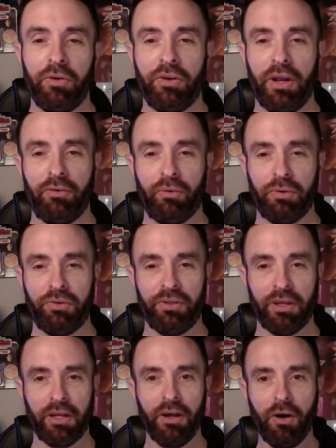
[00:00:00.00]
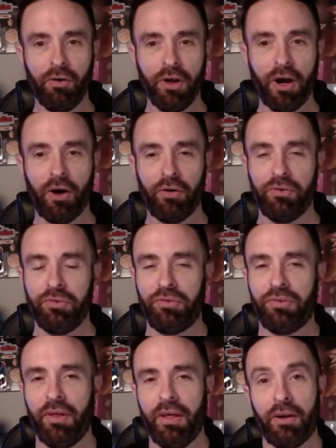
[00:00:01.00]
everyone's thinking, oh no, it
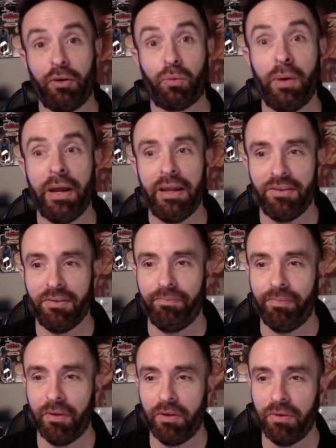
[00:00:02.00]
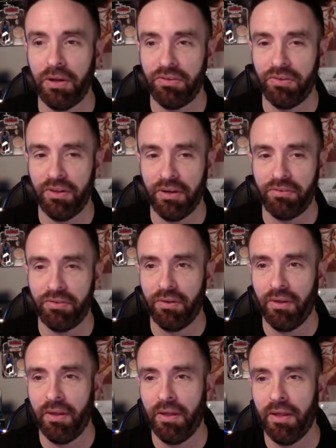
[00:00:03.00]
was great. Great stuff.
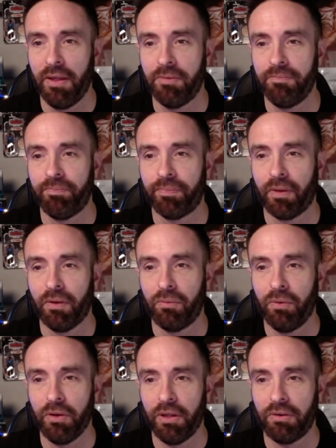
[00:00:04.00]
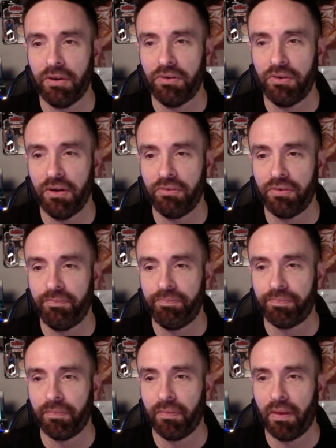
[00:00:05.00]
Really great stuff.
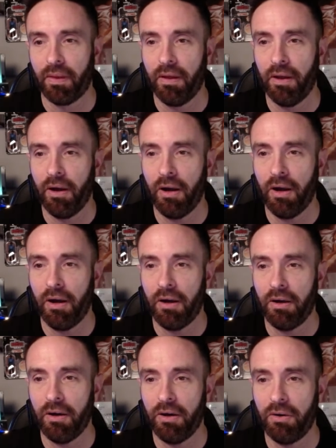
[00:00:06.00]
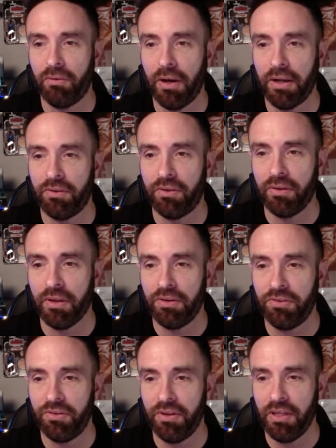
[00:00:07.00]
All right. Let's
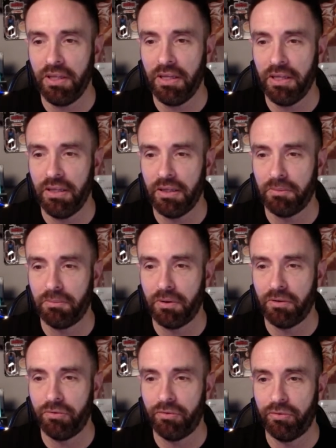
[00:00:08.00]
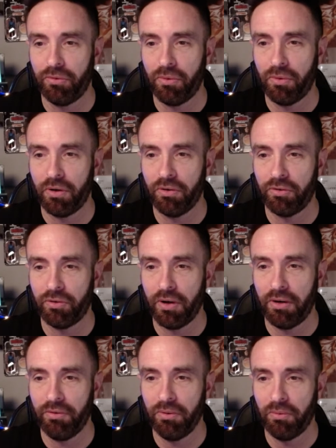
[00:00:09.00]
see. Number 4s for
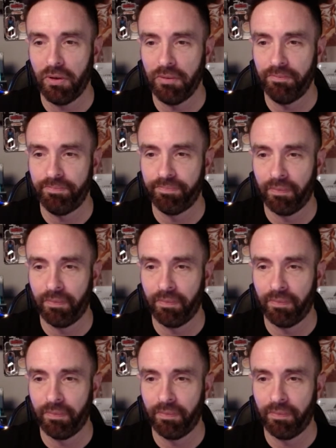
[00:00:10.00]
everyone.